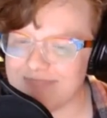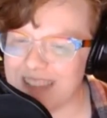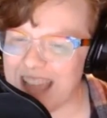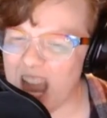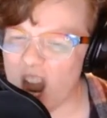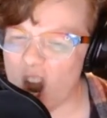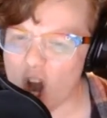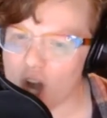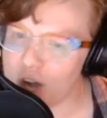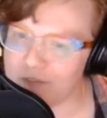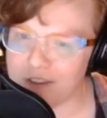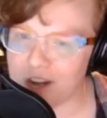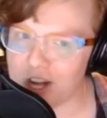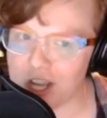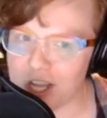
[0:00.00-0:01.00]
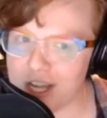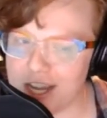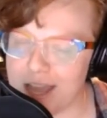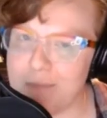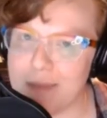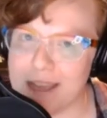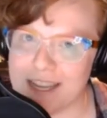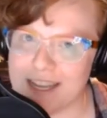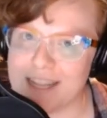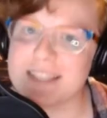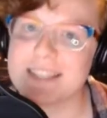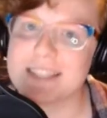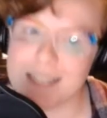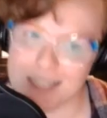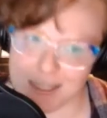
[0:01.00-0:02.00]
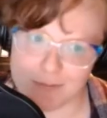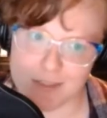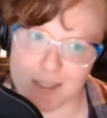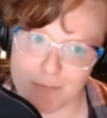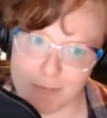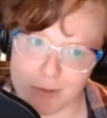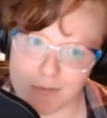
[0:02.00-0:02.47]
aren't very good at making it seem simple.